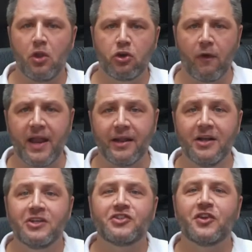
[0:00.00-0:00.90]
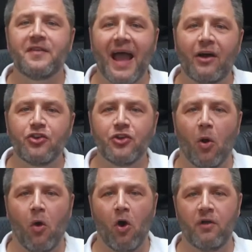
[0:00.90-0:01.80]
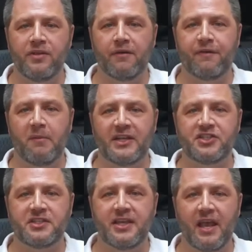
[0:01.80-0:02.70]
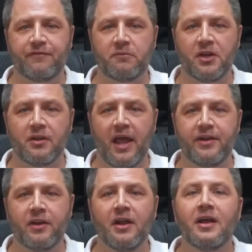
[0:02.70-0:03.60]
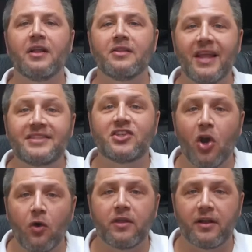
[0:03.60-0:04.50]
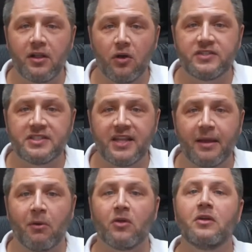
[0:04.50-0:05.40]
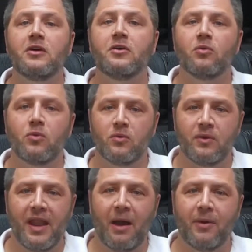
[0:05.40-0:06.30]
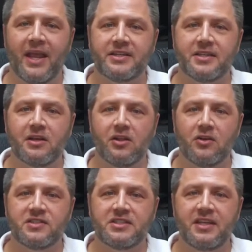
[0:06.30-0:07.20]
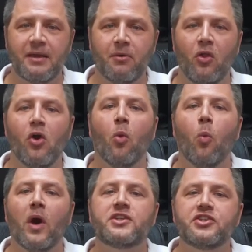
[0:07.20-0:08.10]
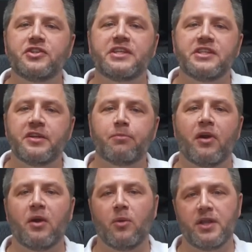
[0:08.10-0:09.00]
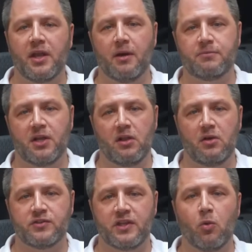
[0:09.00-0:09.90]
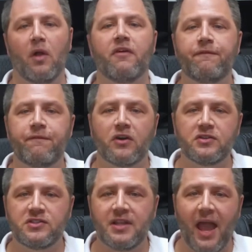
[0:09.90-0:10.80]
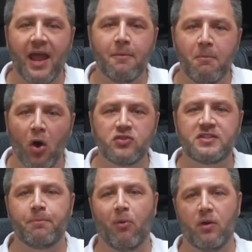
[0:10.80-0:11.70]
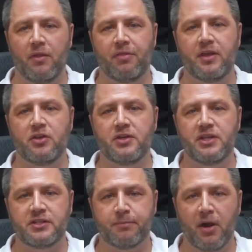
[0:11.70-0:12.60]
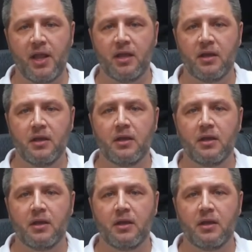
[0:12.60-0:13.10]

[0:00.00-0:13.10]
Great. So now you know all the information to get from your lender. Let's go to the closing table. Now we get to the closing table. What do you need to bring when you come to closing? Well, the first and most important thing you need to bring